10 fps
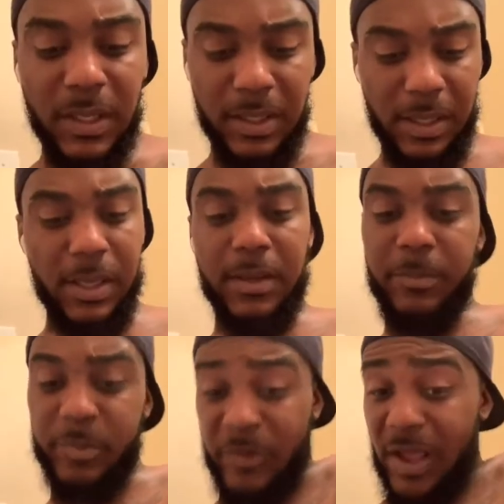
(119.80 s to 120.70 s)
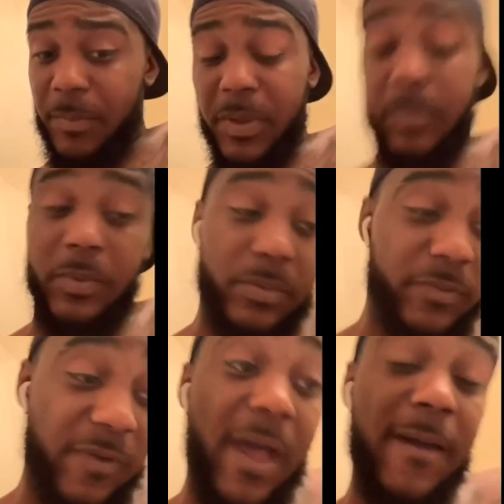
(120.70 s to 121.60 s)
yeah, five people
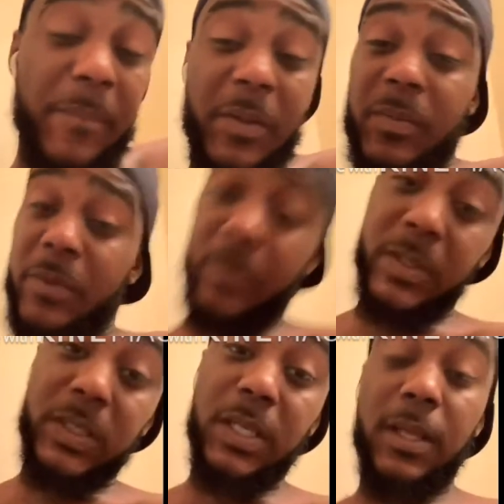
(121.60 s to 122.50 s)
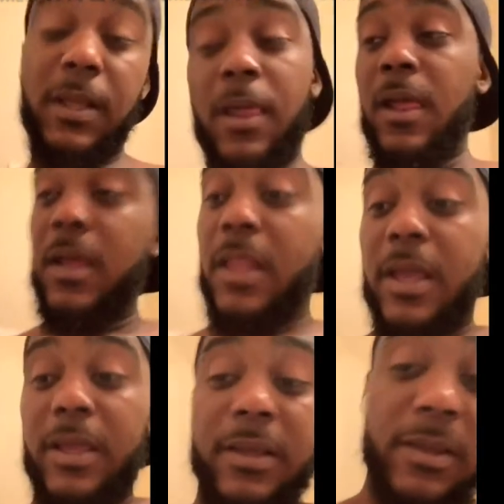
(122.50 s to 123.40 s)
at one time, like,
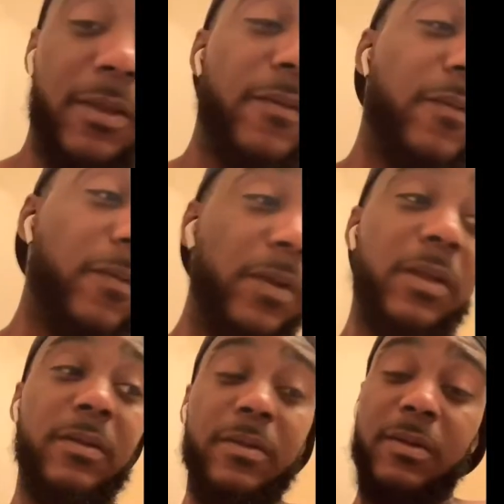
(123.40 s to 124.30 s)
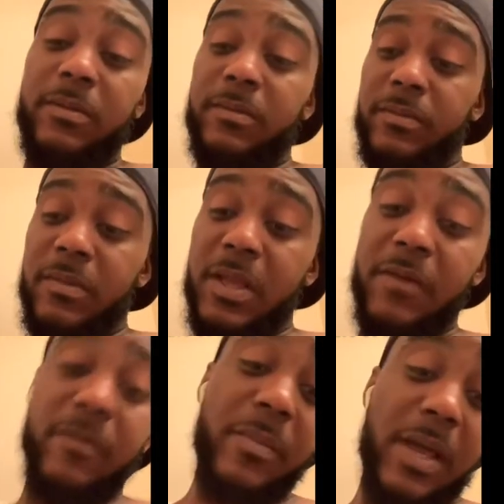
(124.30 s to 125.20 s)
for real.
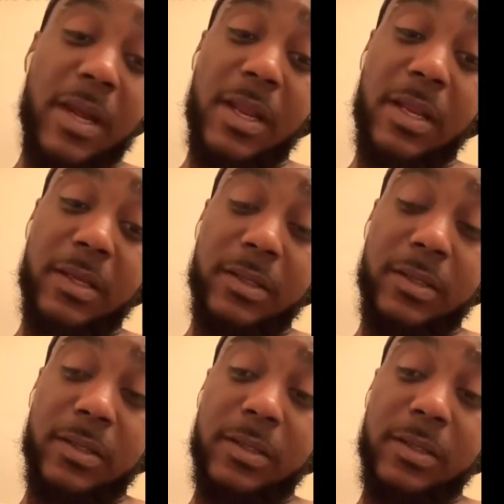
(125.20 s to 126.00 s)
Everybody need to